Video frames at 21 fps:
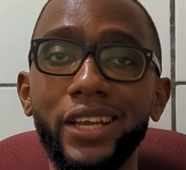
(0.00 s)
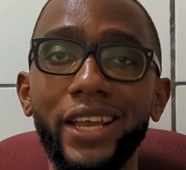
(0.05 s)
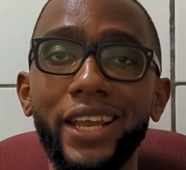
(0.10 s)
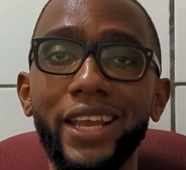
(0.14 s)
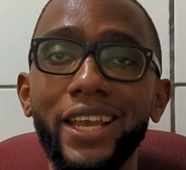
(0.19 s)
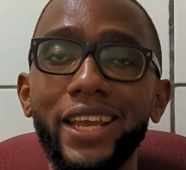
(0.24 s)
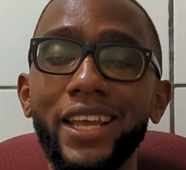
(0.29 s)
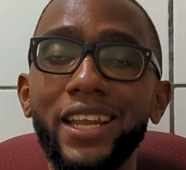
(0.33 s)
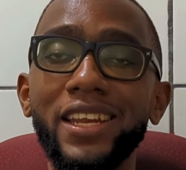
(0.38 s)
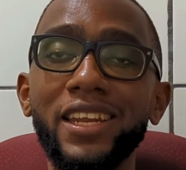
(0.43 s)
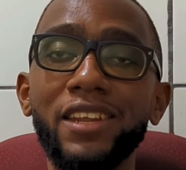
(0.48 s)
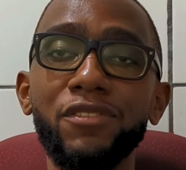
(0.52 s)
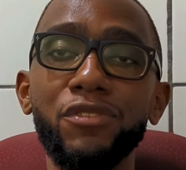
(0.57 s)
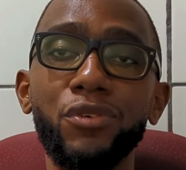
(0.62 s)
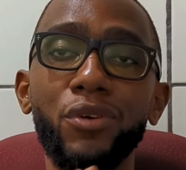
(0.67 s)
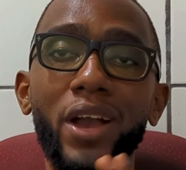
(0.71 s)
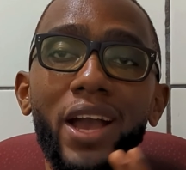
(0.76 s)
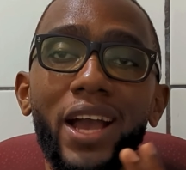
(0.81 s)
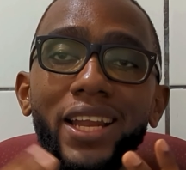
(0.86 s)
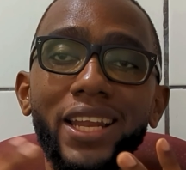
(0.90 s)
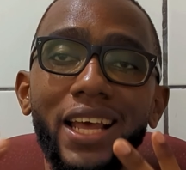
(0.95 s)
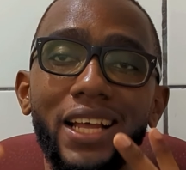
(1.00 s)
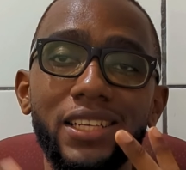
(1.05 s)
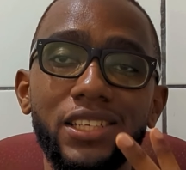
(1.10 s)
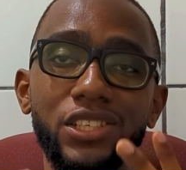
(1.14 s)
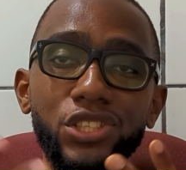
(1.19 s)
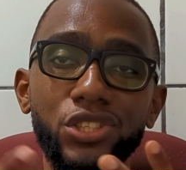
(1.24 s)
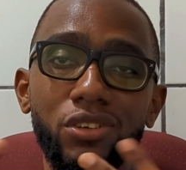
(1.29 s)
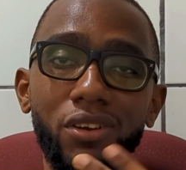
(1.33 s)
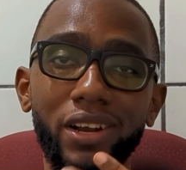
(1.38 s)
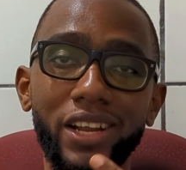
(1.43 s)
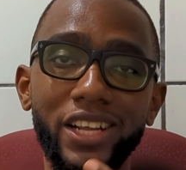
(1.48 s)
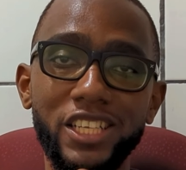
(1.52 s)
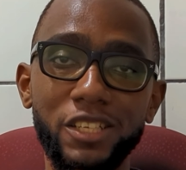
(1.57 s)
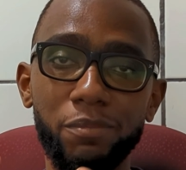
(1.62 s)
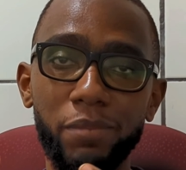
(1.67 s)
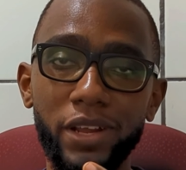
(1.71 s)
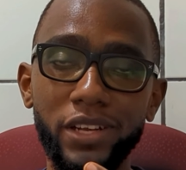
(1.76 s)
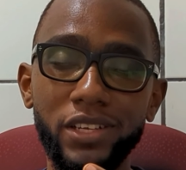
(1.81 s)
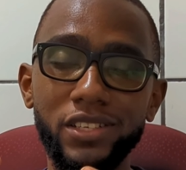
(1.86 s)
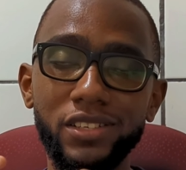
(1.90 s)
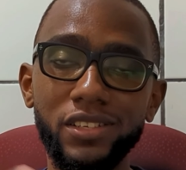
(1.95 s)
And if you add additional
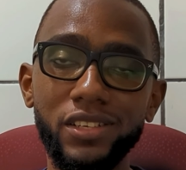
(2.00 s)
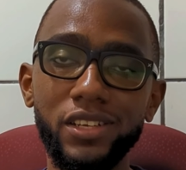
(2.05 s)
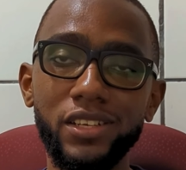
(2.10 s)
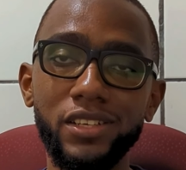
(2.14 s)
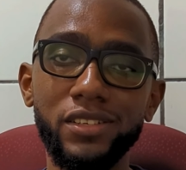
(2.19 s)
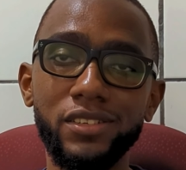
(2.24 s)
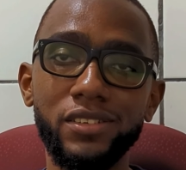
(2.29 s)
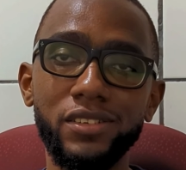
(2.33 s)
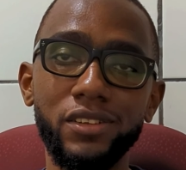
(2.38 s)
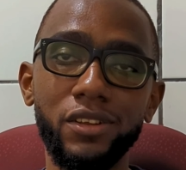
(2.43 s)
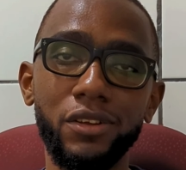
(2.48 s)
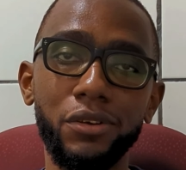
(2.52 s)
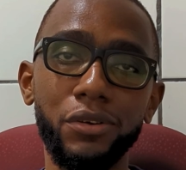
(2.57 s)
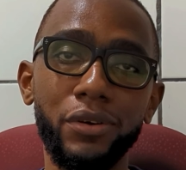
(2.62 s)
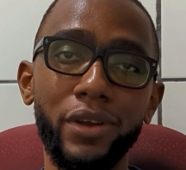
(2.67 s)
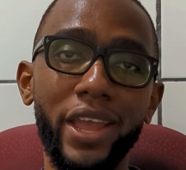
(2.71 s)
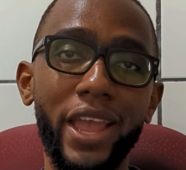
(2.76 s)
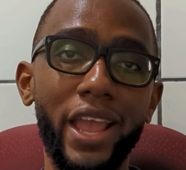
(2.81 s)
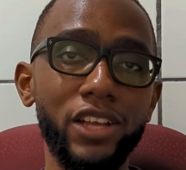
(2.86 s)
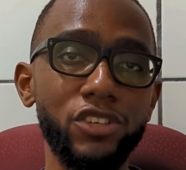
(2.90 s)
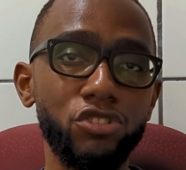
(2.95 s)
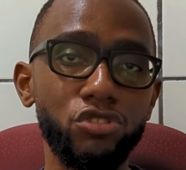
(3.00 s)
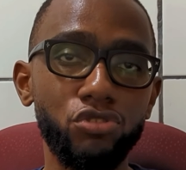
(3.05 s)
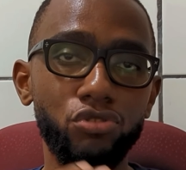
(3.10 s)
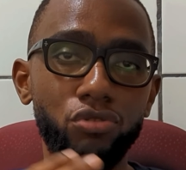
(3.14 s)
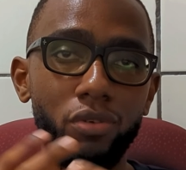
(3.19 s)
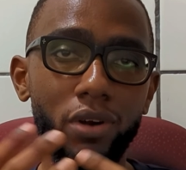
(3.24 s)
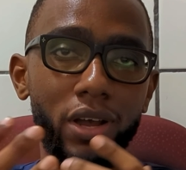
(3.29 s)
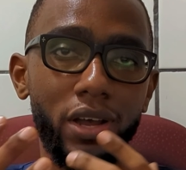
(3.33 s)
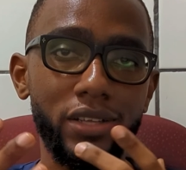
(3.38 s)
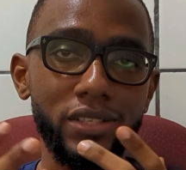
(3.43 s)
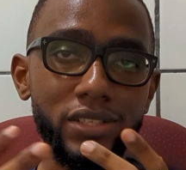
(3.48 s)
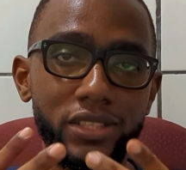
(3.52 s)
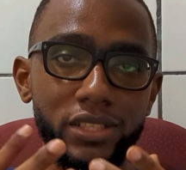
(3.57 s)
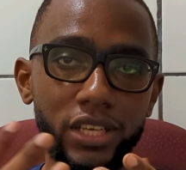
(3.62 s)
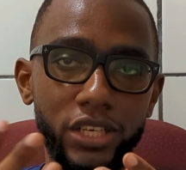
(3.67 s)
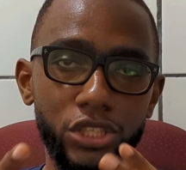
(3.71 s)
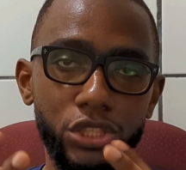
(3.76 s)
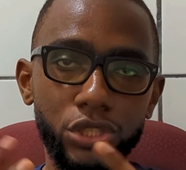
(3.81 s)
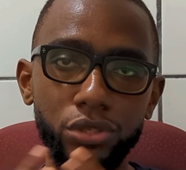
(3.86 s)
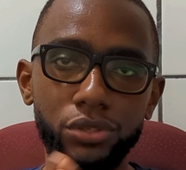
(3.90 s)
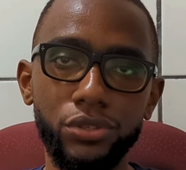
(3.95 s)
expenses, extra
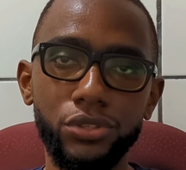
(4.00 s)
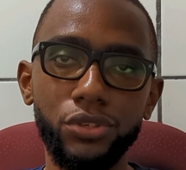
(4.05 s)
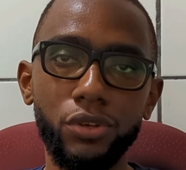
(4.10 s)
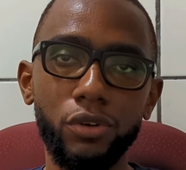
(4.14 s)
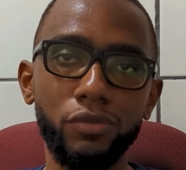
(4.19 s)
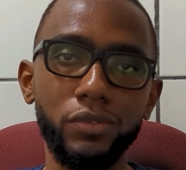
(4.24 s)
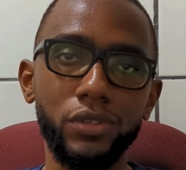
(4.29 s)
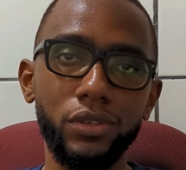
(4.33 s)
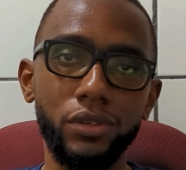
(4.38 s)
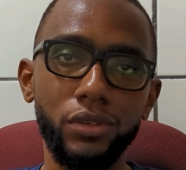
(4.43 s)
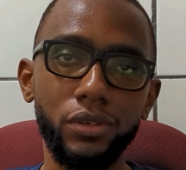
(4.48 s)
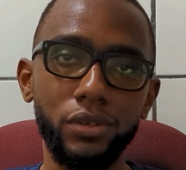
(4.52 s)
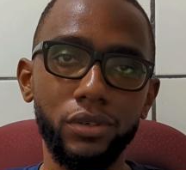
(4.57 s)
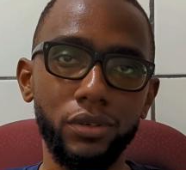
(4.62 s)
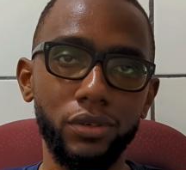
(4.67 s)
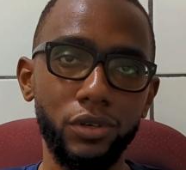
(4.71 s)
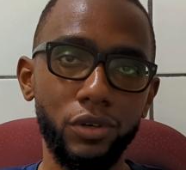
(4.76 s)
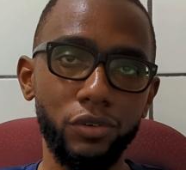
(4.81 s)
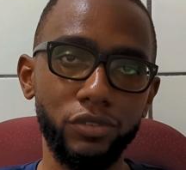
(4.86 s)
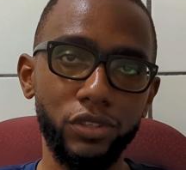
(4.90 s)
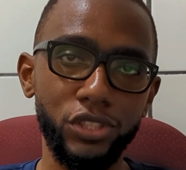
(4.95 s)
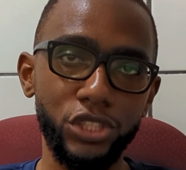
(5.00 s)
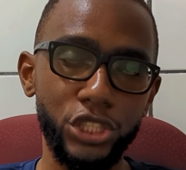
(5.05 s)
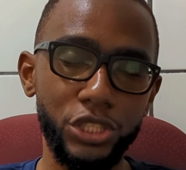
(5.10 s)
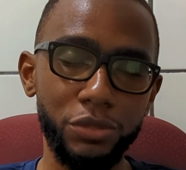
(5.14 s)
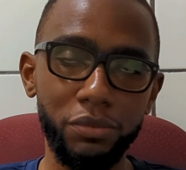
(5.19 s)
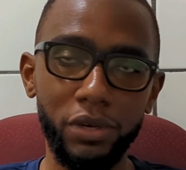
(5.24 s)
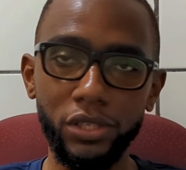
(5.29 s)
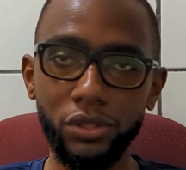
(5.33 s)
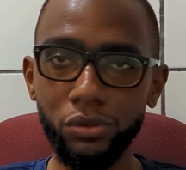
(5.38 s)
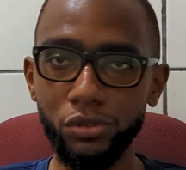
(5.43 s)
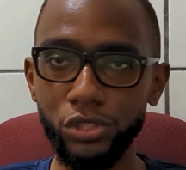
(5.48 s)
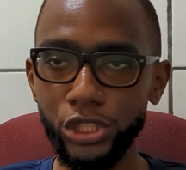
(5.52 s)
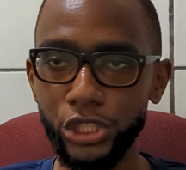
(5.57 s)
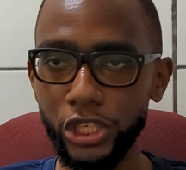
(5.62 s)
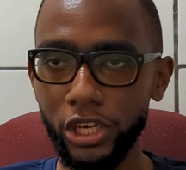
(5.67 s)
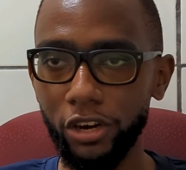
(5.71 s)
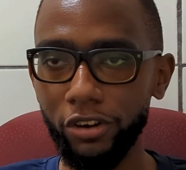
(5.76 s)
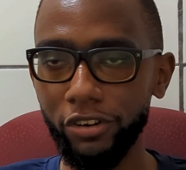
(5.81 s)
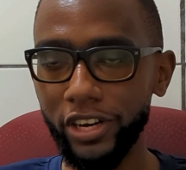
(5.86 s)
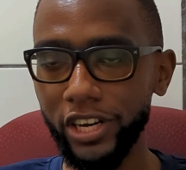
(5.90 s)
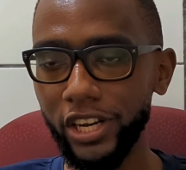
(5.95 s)
sessions of the GMAT or
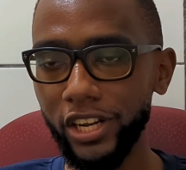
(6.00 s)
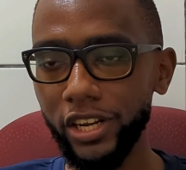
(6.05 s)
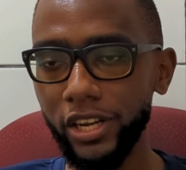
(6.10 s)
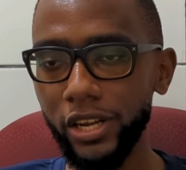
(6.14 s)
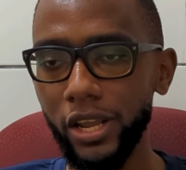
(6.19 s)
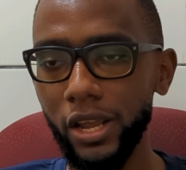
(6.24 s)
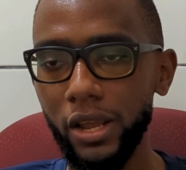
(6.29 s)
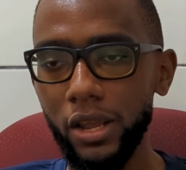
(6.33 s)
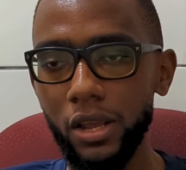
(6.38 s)
GRE,